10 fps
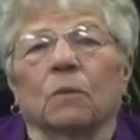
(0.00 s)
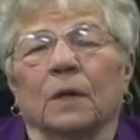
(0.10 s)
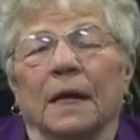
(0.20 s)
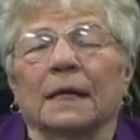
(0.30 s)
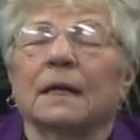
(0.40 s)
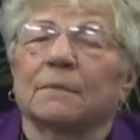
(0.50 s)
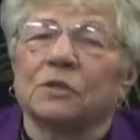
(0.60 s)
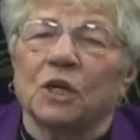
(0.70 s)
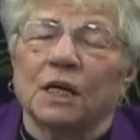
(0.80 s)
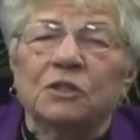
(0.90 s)
We ended up
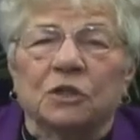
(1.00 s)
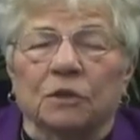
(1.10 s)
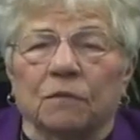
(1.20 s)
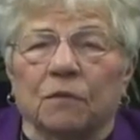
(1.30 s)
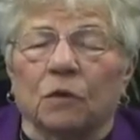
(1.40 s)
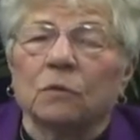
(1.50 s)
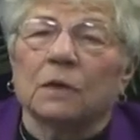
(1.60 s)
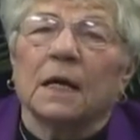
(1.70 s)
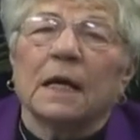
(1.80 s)
changing the vote.